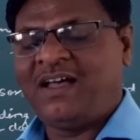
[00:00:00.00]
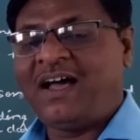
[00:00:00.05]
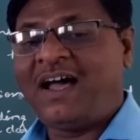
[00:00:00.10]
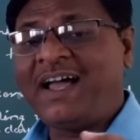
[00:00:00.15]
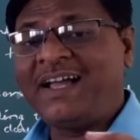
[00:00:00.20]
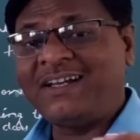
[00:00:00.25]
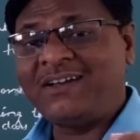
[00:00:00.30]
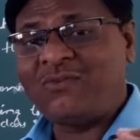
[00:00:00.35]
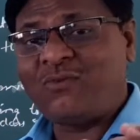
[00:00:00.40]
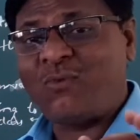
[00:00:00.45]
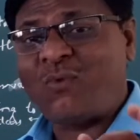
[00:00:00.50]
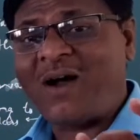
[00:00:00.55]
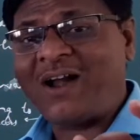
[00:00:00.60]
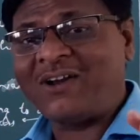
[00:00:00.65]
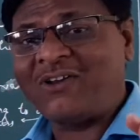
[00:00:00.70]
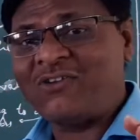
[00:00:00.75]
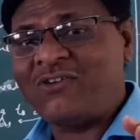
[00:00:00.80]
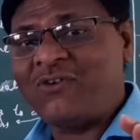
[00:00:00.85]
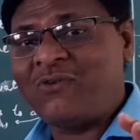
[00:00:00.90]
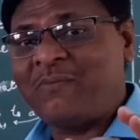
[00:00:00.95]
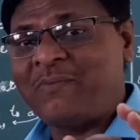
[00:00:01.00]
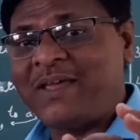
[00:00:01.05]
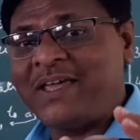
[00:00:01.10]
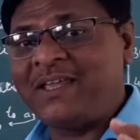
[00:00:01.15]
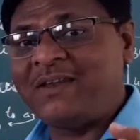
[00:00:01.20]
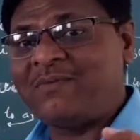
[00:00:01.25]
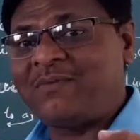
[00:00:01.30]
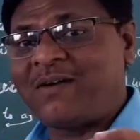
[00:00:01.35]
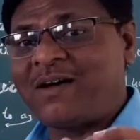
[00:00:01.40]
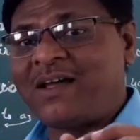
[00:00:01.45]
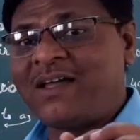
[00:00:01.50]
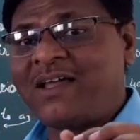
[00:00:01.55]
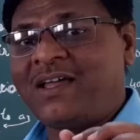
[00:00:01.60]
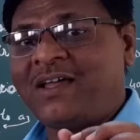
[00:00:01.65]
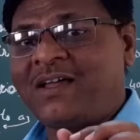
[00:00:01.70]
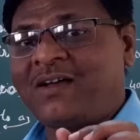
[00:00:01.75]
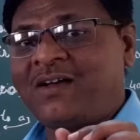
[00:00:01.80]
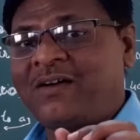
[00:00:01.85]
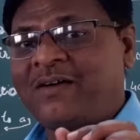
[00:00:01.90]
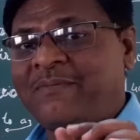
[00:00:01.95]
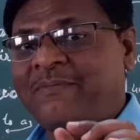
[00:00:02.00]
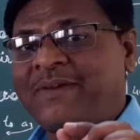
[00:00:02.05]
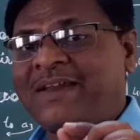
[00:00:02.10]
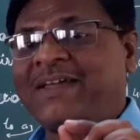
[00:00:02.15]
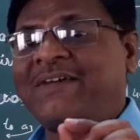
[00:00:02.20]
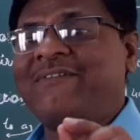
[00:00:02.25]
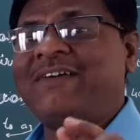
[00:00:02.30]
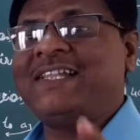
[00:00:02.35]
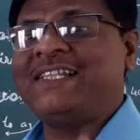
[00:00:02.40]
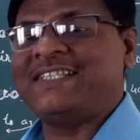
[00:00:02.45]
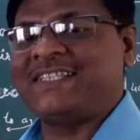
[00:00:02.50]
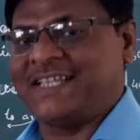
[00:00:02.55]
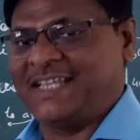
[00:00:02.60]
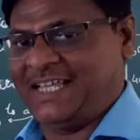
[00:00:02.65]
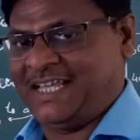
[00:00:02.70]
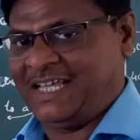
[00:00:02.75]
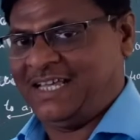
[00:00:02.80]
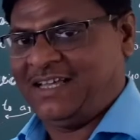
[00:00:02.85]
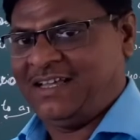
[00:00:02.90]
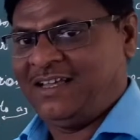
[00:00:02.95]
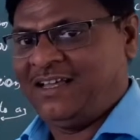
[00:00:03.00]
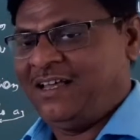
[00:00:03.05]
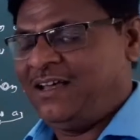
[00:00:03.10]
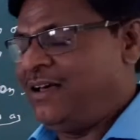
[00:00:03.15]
And what do you mean by frequency?